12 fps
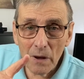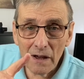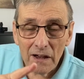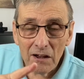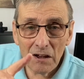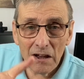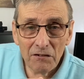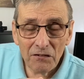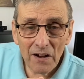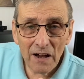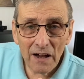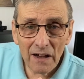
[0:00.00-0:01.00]

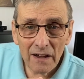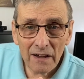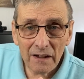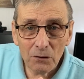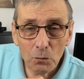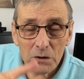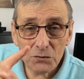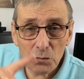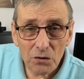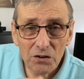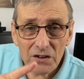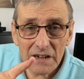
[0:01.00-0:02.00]
Which
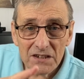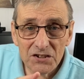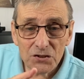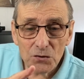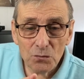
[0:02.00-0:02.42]
one of these two